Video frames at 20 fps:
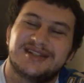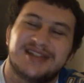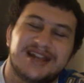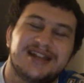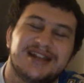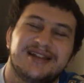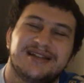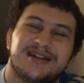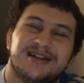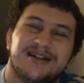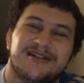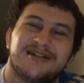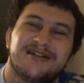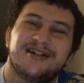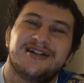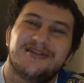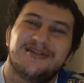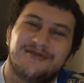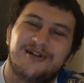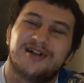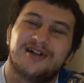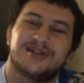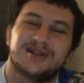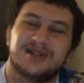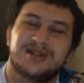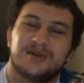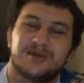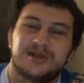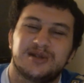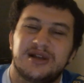sitting there watching
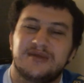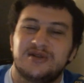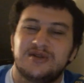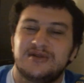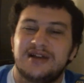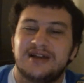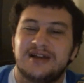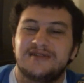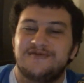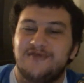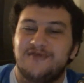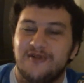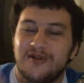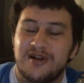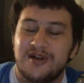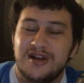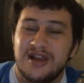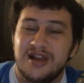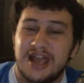SummerSlam 2004